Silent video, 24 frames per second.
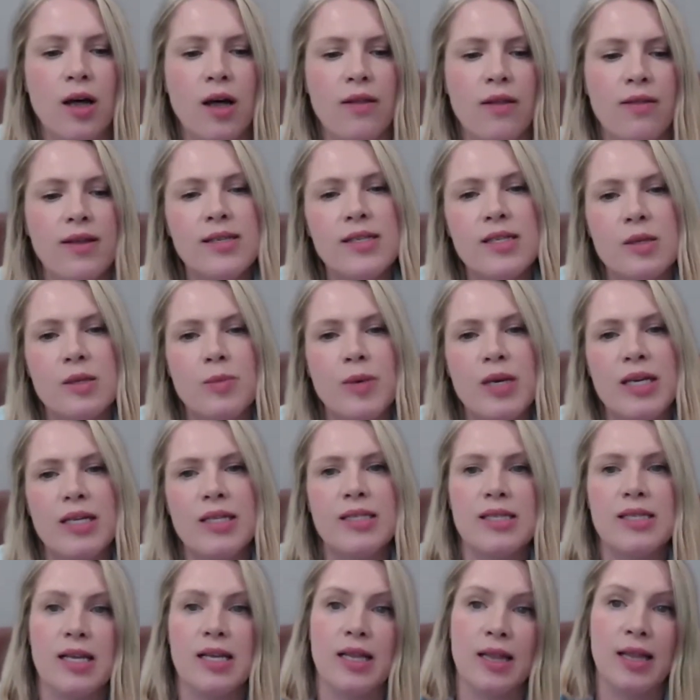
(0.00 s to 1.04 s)
This
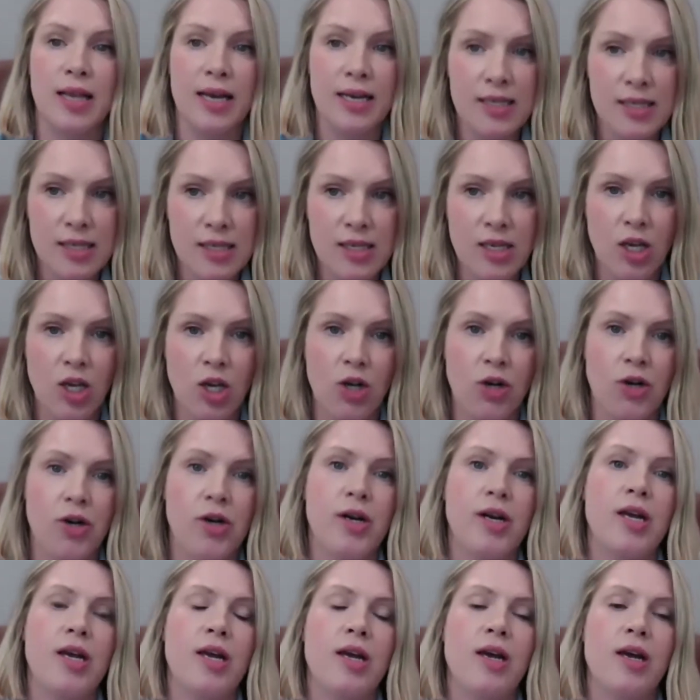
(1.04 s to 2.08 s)
means less
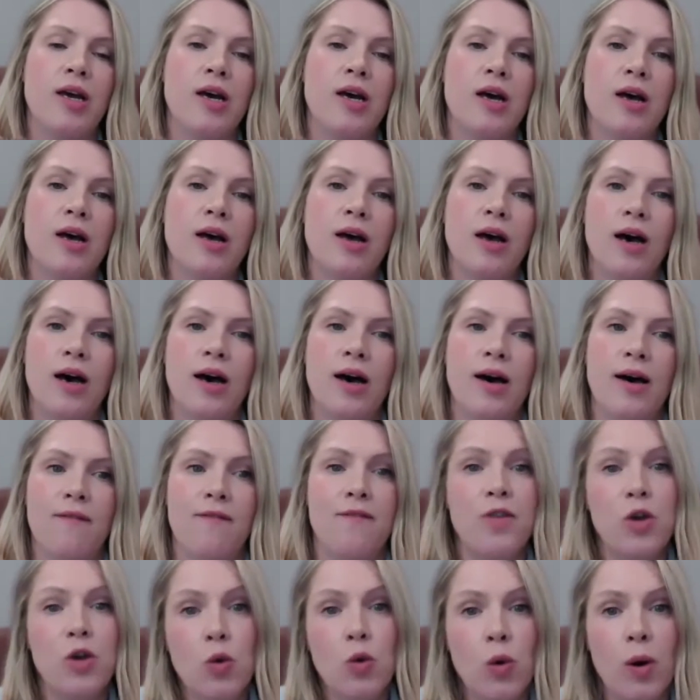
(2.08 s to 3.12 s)
security,
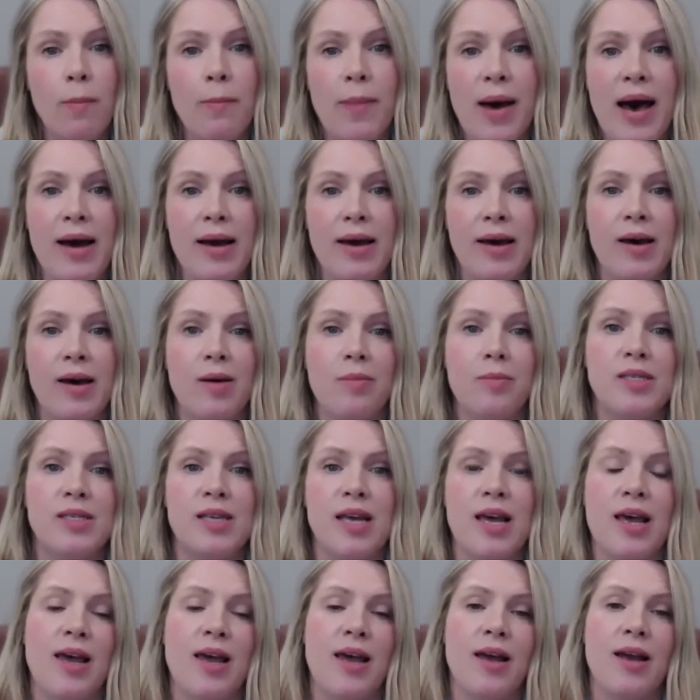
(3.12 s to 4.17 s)
fewer backups,
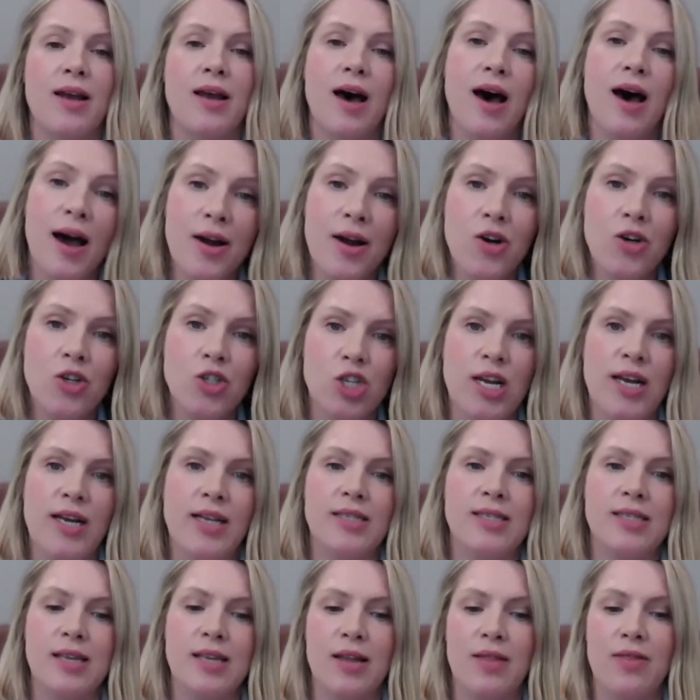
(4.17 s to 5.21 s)
and a higher
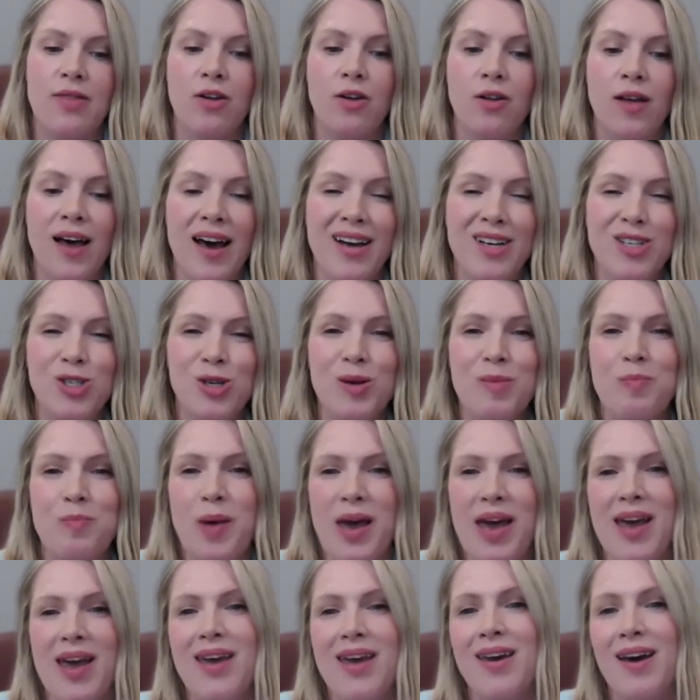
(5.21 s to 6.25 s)
chance that they'll actually
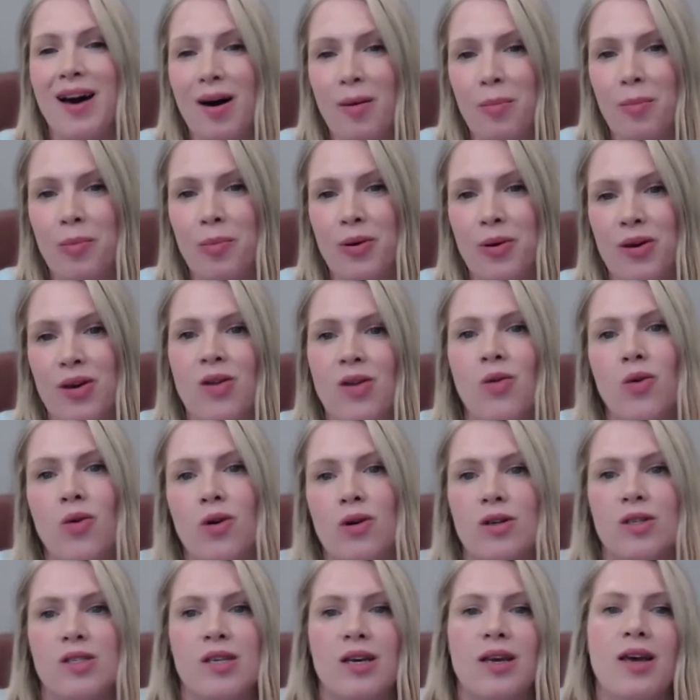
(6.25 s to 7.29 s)
pay up in
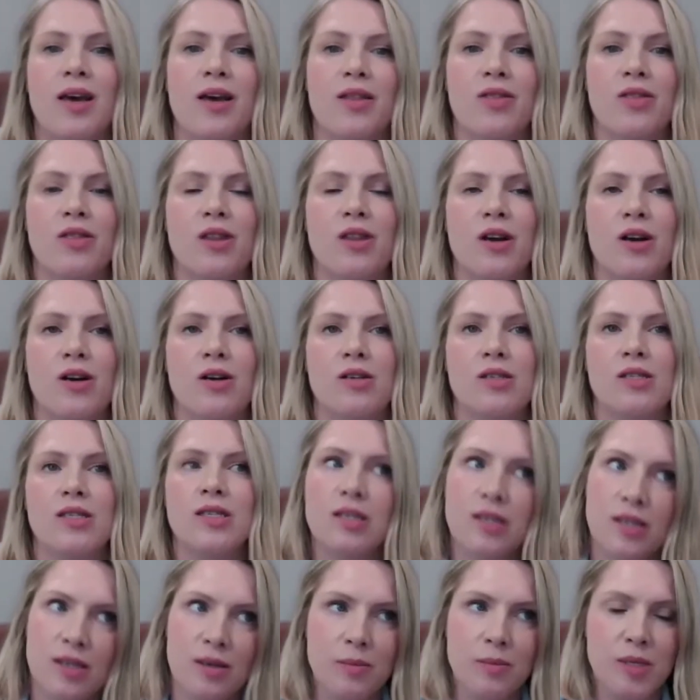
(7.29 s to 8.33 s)
order to get their
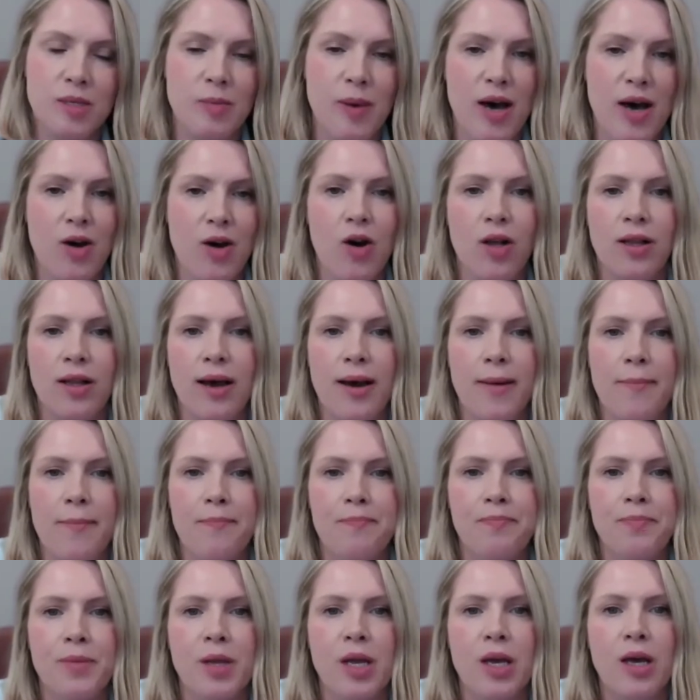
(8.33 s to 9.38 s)
systems back online.
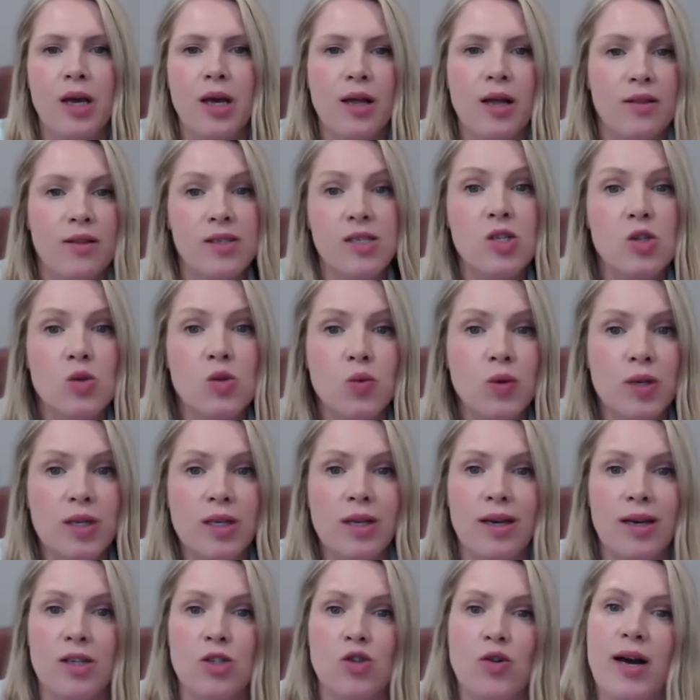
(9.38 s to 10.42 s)
This is
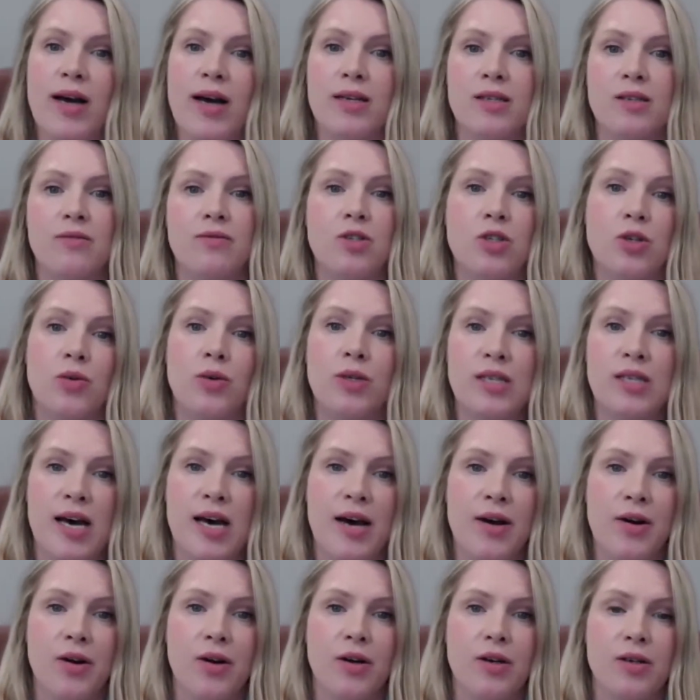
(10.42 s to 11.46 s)
really attractive to
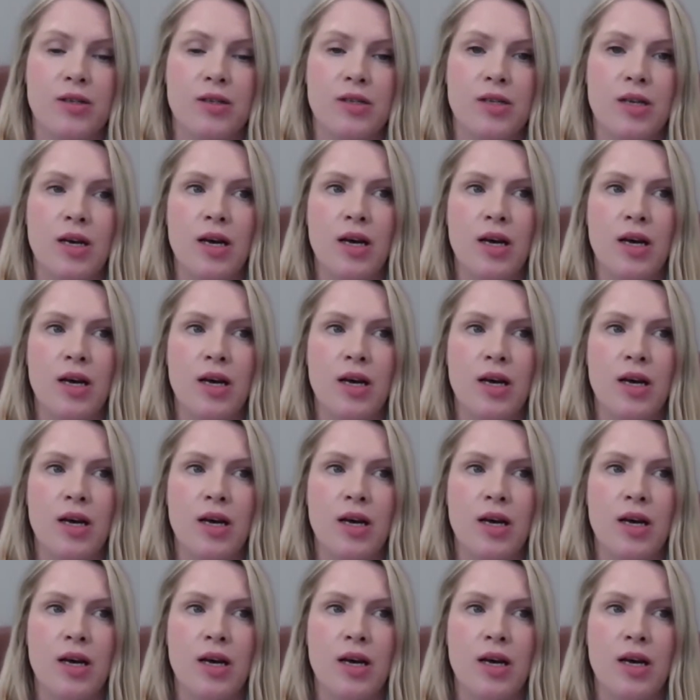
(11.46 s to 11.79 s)
attackers.